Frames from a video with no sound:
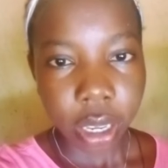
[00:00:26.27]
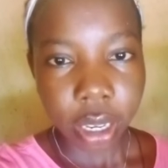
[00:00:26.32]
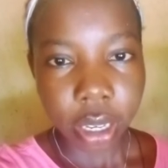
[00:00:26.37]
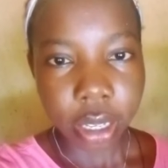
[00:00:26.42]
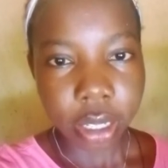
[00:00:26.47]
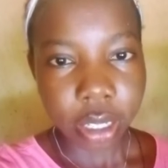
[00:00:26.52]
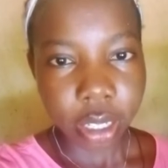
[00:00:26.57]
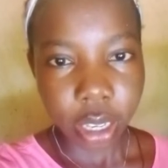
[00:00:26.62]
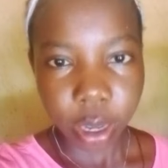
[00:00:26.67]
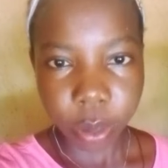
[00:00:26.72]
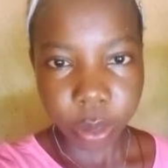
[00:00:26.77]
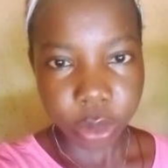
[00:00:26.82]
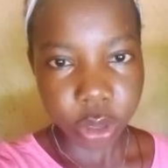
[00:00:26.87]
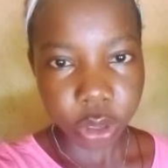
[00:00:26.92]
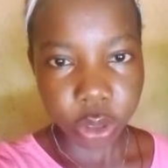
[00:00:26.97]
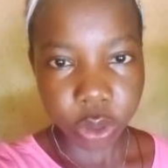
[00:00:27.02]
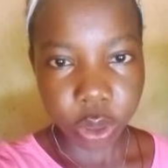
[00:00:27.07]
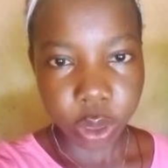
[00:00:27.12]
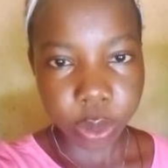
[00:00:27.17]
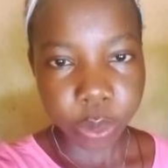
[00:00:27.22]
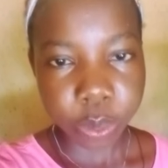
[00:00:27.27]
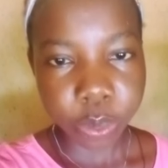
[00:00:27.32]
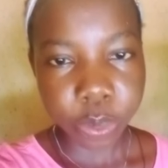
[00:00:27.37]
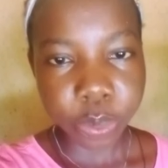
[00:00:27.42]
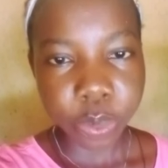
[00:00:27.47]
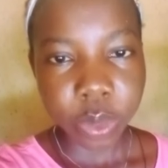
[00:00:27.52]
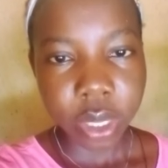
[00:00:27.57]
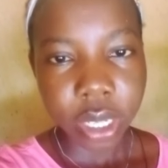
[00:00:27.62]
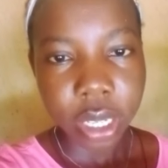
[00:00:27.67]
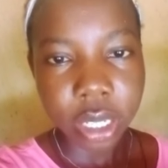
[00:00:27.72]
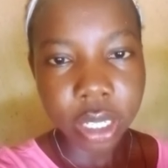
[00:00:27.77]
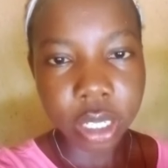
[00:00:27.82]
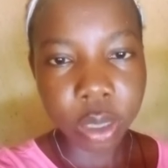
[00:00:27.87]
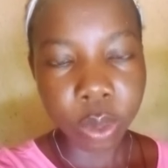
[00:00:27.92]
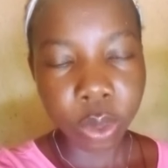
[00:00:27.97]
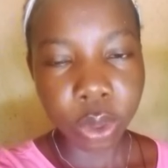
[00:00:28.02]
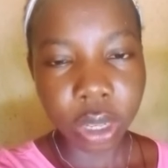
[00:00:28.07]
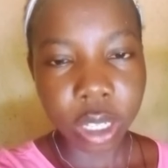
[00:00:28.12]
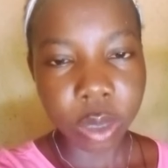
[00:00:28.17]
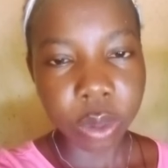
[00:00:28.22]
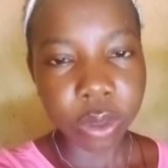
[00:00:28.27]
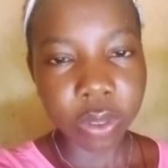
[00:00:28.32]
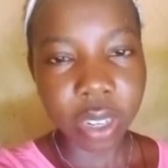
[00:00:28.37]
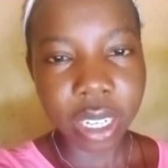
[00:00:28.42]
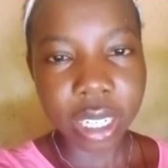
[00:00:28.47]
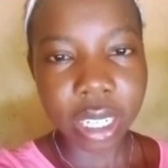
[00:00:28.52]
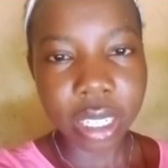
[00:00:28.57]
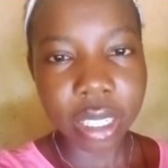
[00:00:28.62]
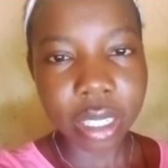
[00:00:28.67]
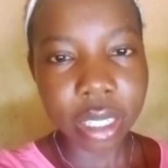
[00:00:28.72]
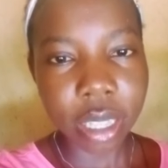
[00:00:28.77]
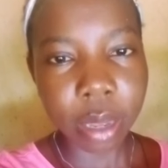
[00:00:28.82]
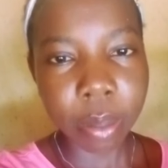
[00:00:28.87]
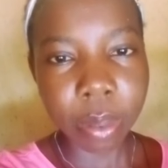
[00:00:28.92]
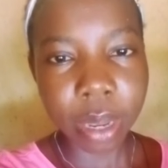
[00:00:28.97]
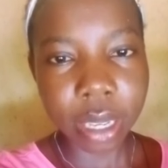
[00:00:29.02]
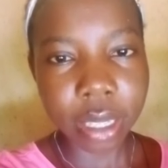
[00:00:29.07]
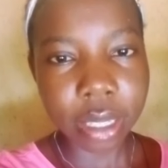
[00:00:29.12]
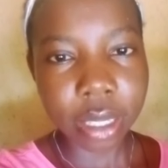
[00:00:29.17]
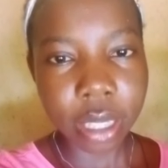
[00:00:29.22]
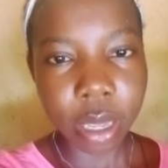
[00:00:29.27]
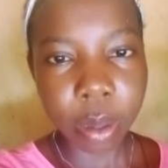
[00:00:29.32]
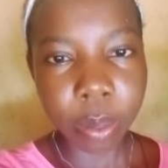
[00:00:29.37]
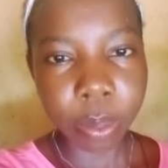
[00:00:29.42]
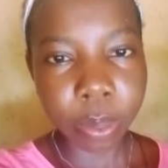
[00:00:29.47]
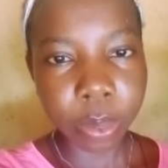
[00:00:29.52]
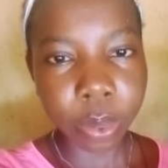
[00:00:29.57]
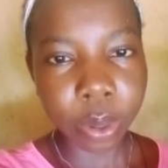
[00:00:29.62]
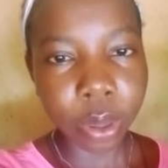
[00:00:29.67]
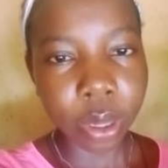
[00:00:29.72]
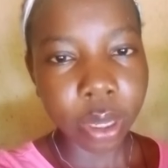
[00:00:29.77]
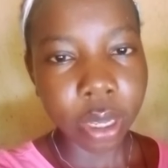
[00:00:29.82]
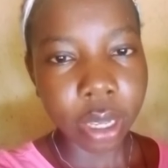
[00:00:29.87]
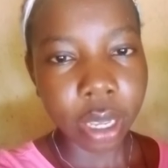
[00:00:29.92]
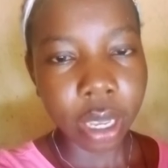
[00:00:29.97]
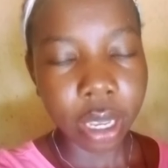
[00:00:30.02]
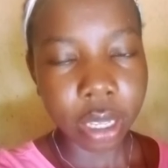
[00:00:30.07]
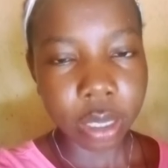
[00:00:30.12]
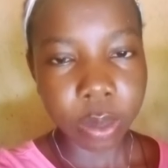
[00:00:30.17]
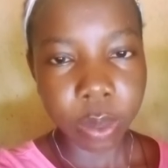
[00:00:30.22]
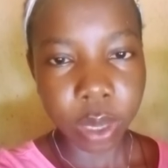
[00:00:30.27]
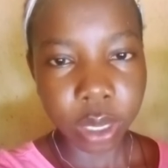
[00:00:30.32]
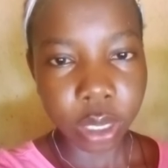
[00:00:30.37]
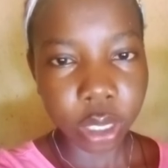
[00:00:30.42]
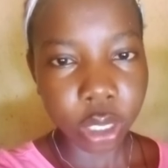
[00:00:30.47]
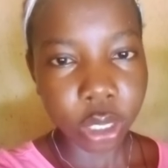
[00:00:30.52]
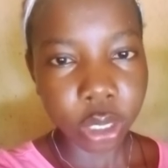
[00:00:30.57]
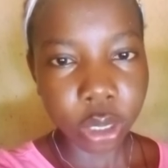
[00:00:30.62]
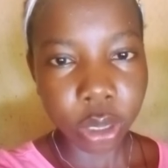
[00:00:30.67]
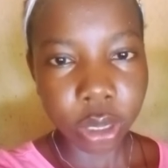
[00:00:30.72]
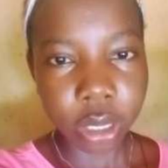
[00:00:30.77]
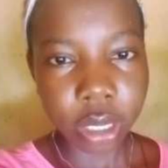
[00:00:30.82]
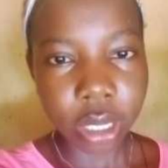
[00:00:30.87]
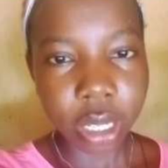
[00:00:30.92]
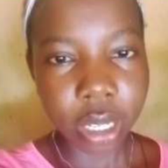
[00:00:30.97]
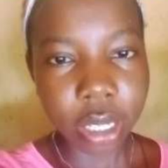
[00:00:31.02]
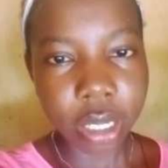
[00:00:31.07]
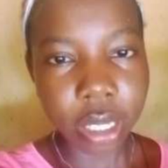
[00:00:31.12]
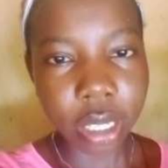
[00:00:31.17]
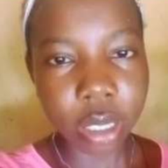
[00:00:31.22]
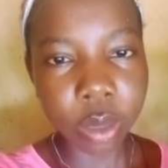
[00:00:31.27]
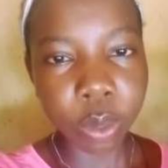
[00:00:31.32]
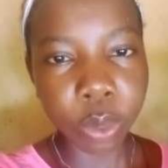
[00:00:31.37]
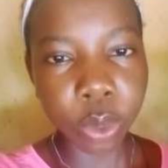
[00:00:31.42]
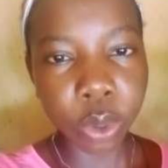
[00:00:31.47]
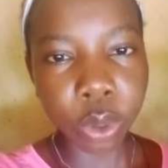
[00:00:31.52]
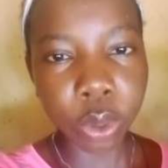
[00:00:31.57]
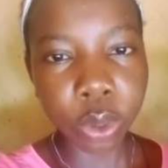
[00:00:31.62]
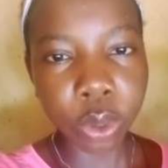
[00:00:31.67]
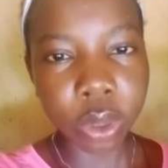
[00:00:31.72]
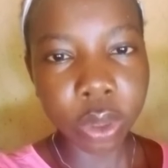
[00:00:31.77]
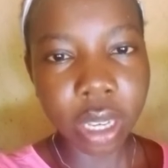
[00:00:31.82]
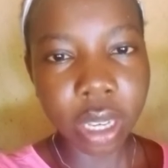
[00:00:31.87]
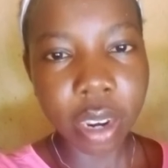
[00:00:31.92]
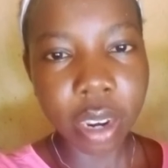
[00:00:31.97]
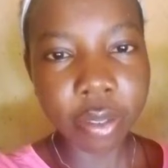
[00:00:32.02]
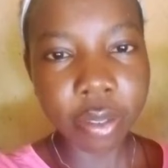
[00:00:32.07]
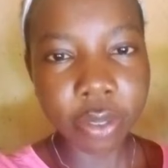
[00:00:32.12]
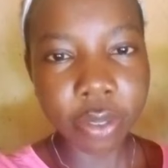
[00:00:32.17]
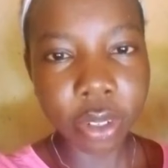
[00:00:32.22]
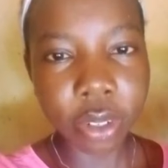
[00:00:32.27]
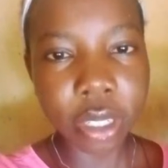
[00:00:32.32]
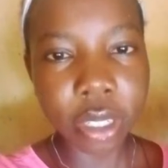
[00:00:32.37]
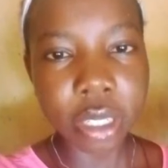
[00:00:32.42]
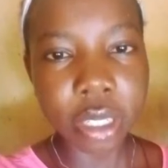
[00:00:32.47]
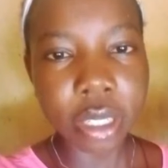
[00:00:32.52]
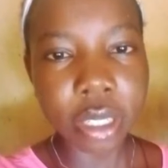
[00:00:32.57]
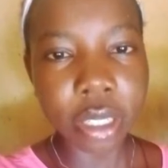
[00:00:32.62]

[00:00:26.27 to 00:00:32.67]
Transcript: in chemistry. This book has provided step-by-step explanation. It has broken every